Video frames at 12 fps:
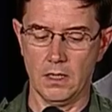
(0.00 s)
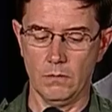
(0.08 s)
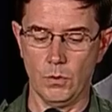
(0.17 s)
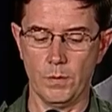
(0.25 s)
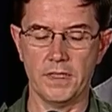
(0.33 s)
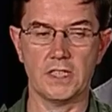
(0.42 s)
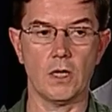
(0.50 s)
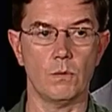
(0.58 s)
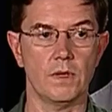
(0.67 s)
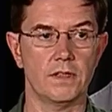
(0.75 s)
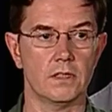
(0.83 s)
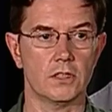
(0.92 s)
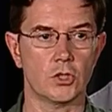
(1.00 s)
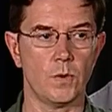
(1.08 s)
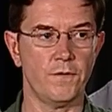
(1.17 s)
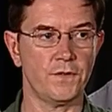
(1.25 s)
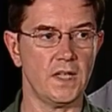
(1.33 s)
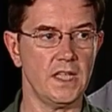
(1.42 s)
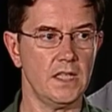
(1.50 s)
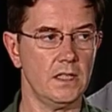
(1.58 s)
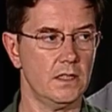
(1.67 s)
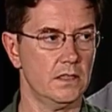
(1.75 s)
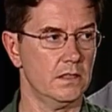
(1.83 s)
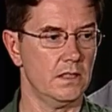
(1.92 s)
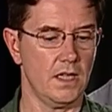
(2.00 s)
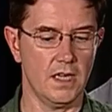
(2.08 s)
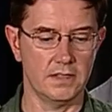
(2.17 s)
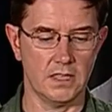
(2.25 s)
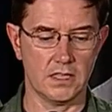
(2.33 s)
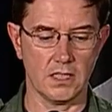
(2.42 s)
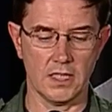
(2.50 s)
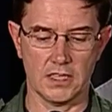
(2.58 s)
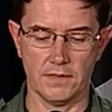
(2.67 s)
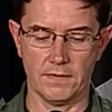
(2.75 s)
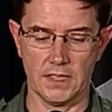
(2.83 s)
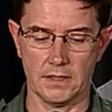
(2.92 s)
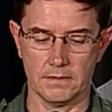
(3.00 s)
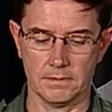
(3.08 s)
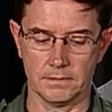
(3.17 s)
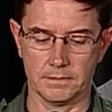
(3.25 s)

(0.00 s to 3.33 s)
will be dealt with swiftly and decisively.